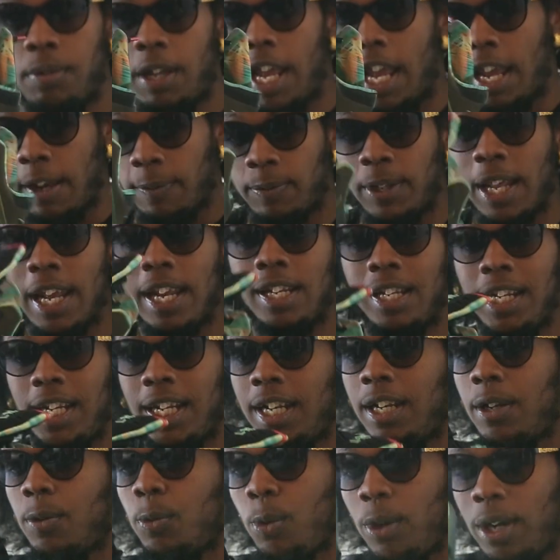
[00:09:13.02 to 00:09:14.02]
if they
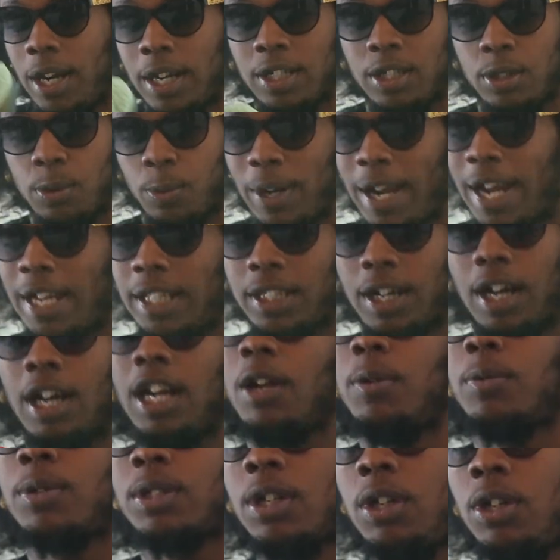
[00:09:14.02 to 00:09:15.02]
did it the way I
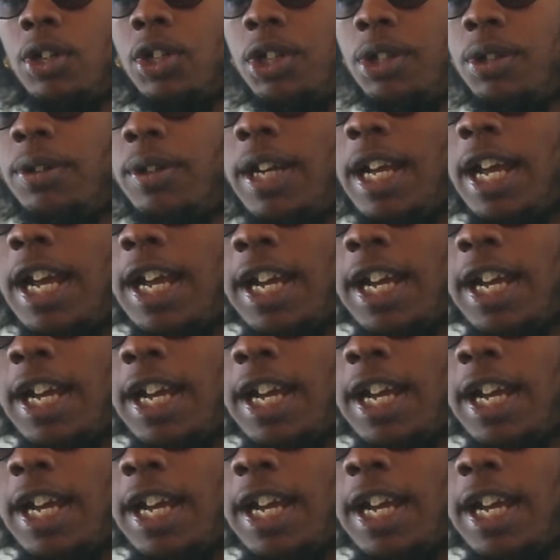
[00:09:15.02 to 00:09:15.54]
thought they was going to do it